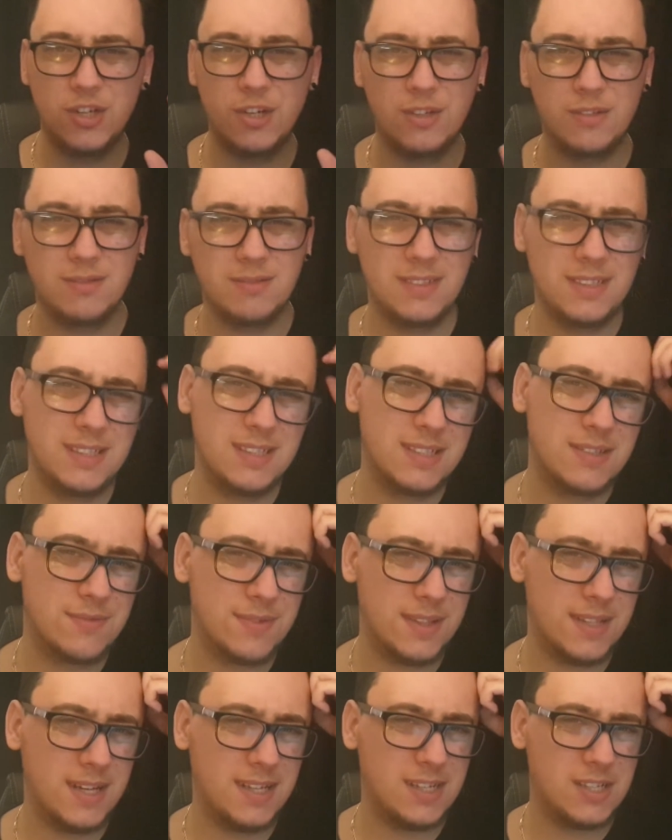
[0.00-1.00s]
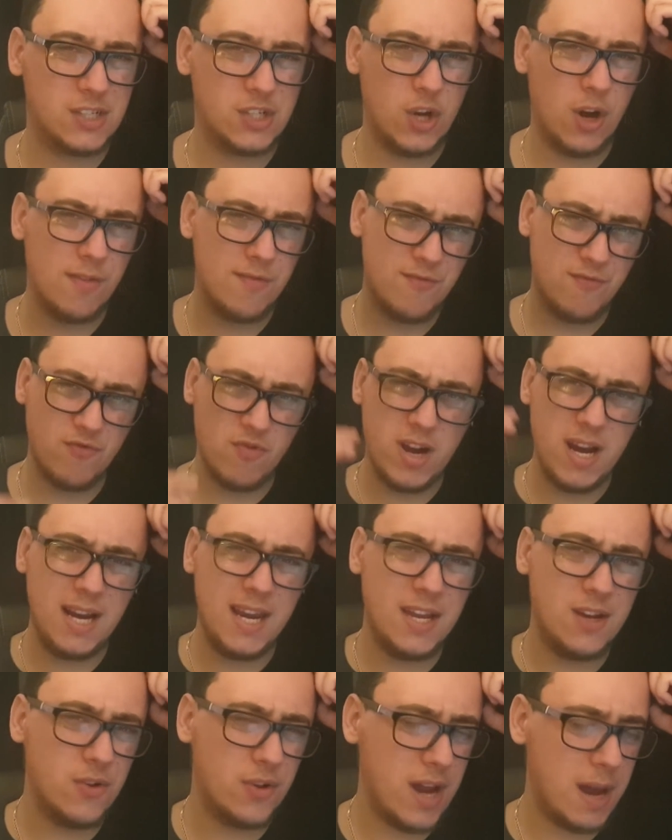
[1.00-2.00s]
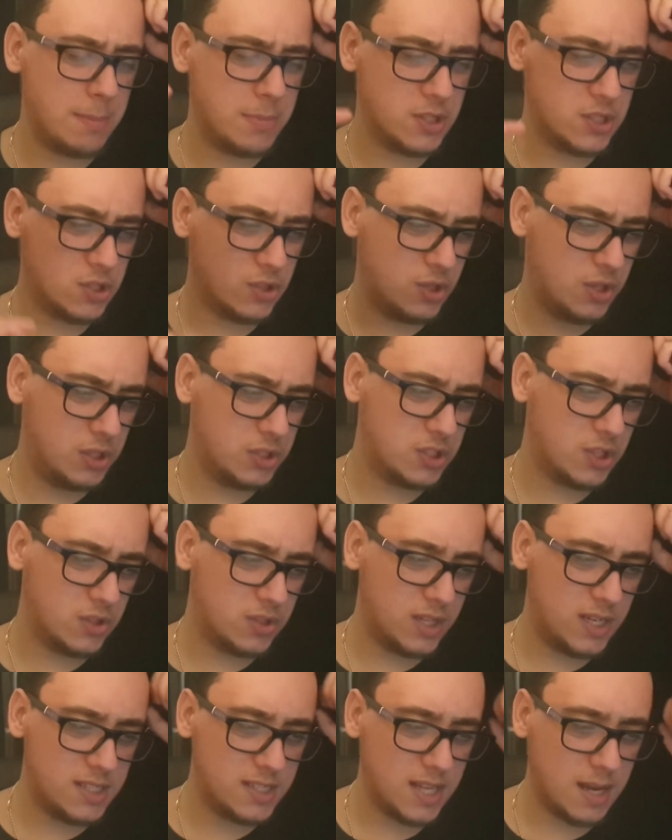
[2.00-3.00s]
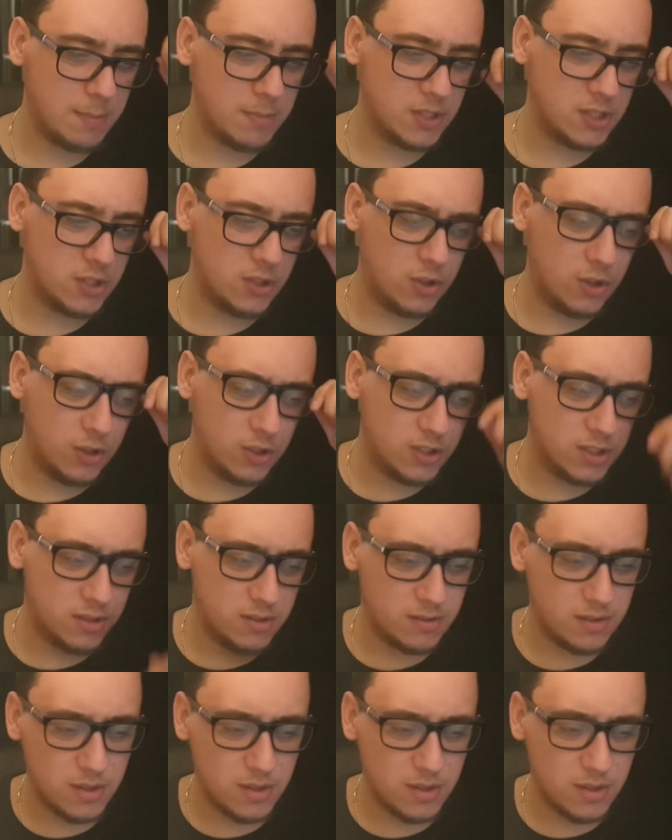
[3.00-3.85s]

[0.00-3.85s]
John as like sort of really good episodes or decent episodes.